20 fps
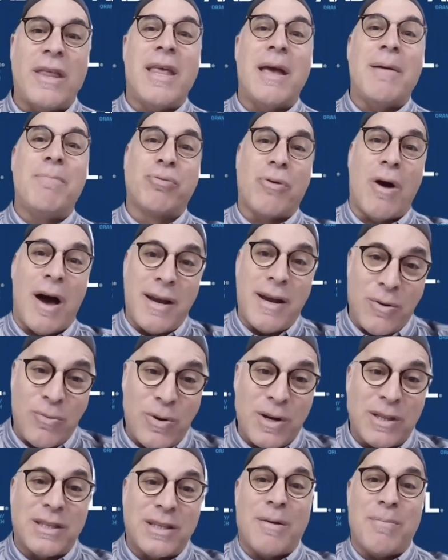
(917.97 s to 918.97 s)
and they brought it
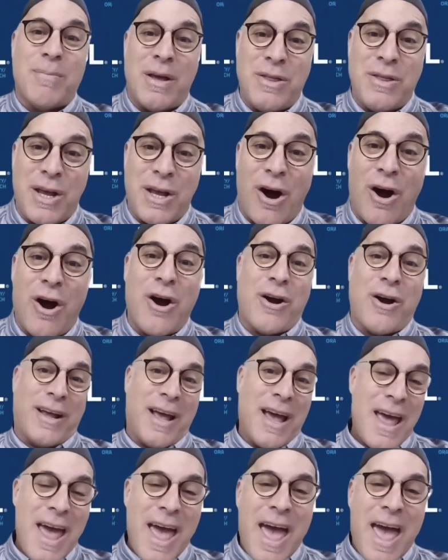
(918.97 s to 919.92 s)
with them in the ark,